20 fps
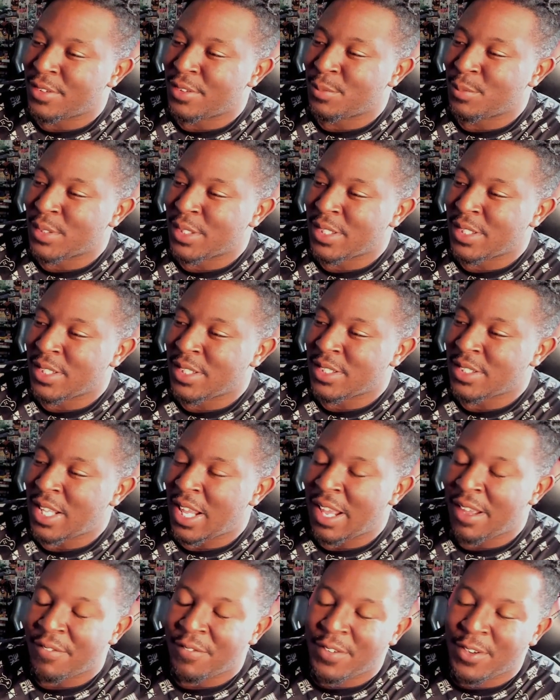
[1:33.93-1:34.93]
because
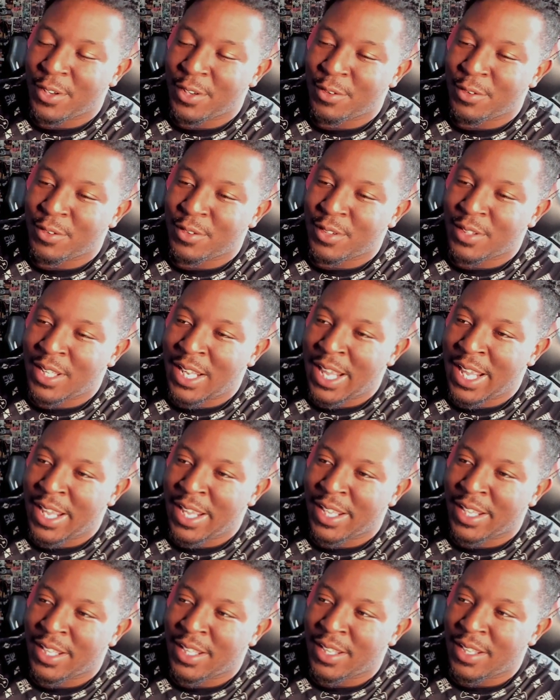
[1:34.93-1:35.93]
I felt
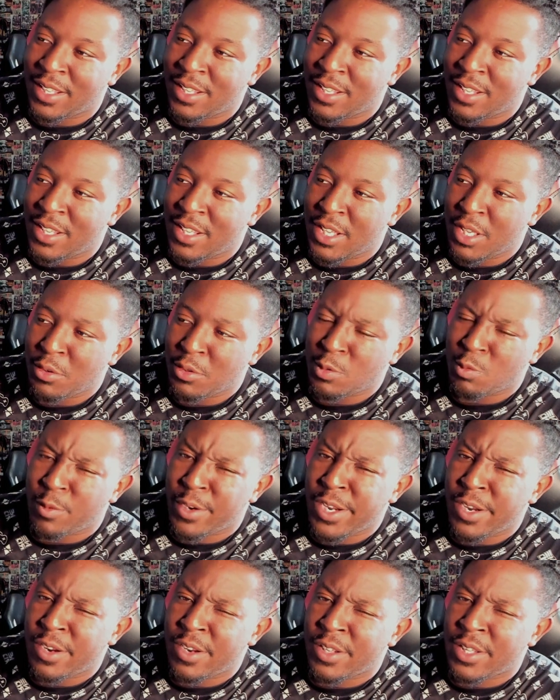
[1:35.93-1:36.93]
like it was
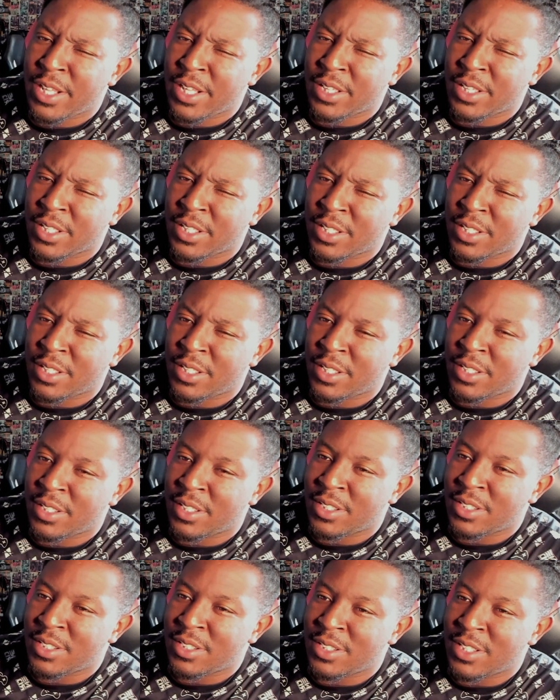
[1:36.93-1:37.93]
weird that the,
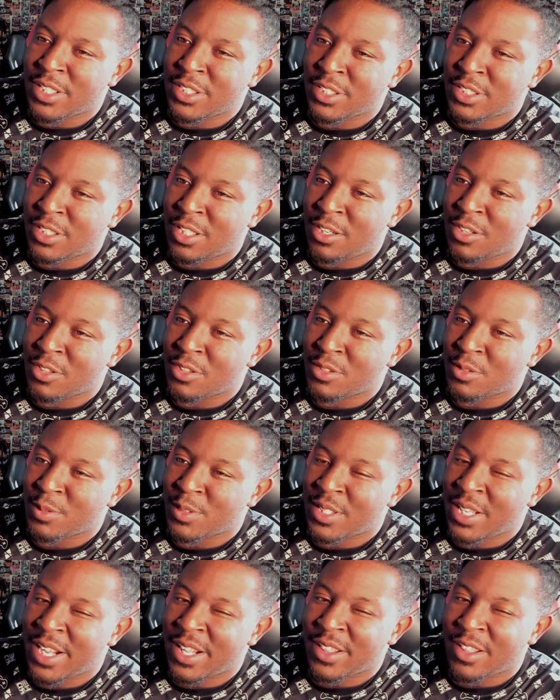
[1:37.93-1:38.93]
the Ninja Turtles
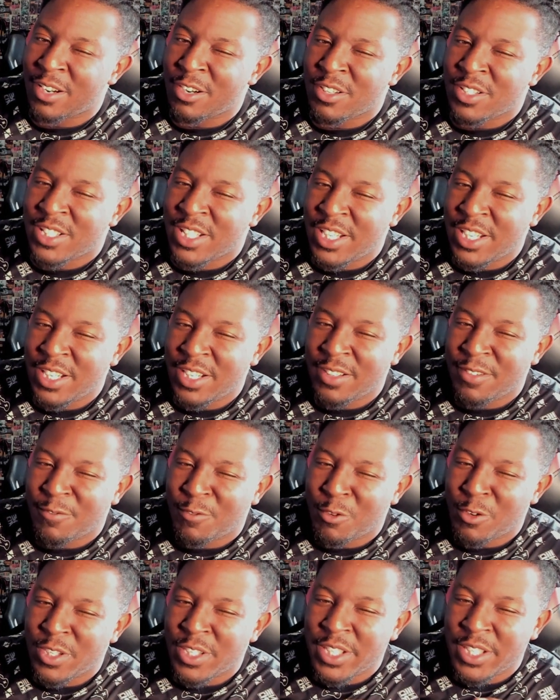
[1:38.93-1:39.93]
was like 13,
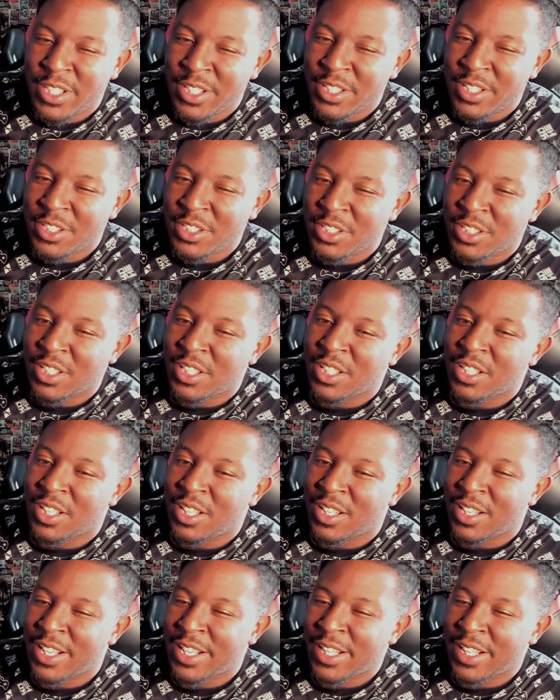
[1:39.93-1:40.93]
14 ish.
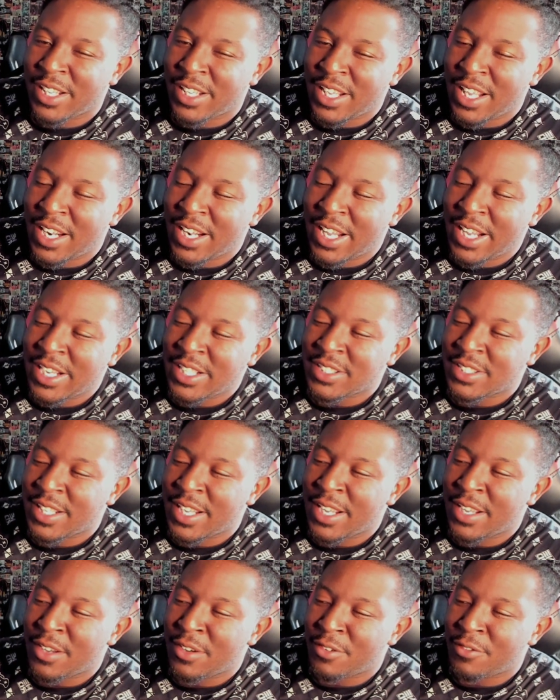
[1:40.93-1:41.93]
Like it kind of aged
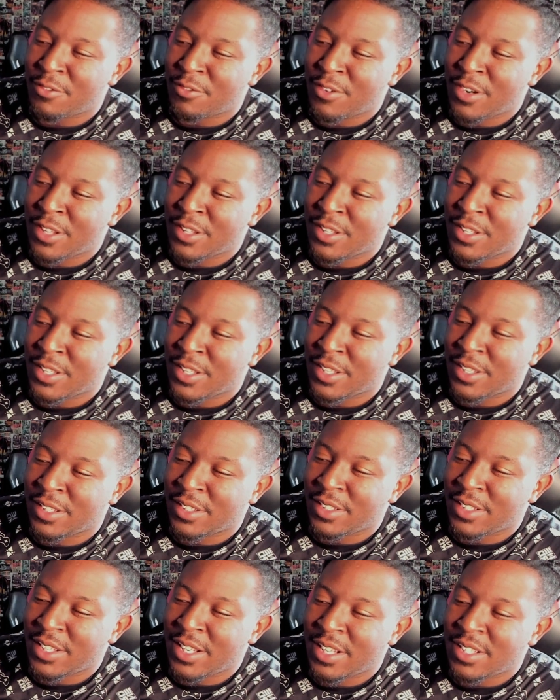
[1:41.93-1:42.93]
down rather
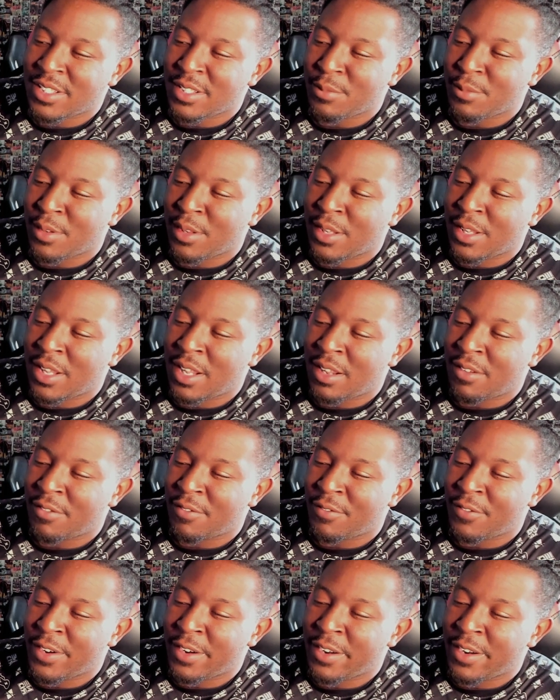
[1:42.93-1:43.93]
than they seem
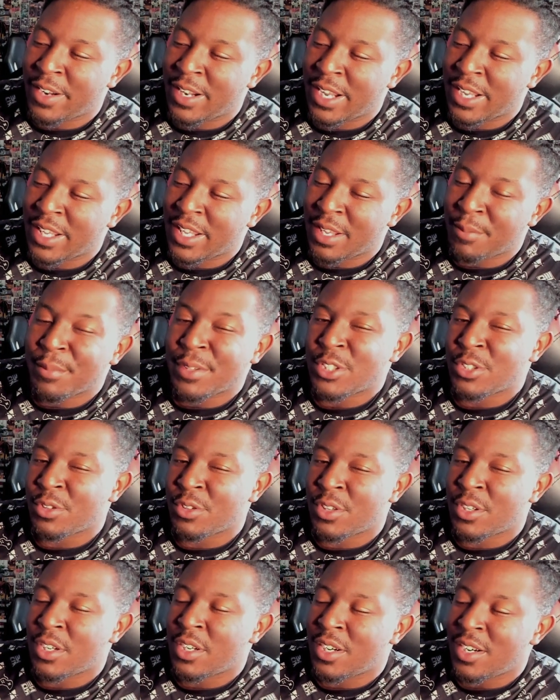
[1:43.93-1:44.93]
very like
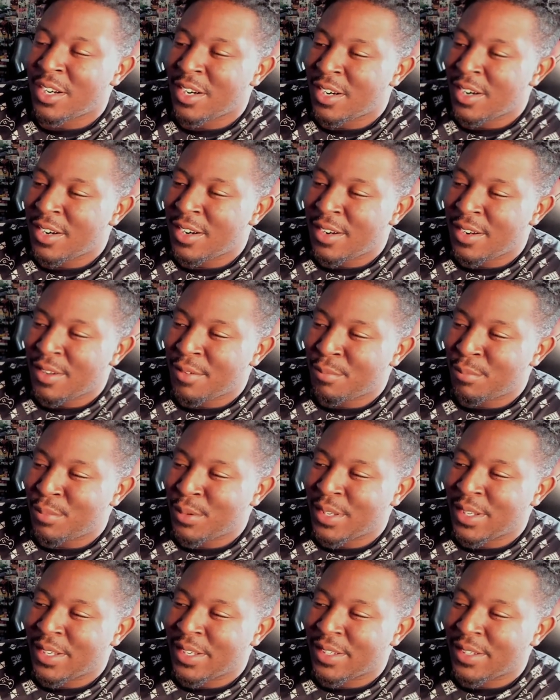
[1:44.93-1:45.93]
immature.
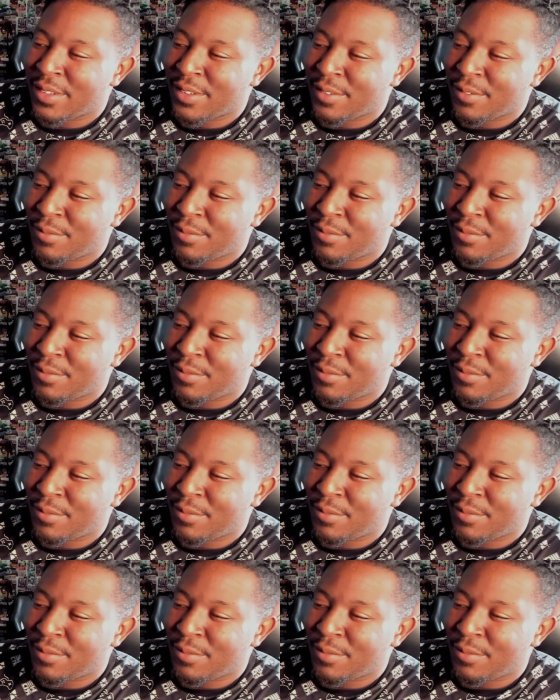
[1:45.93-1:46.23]
But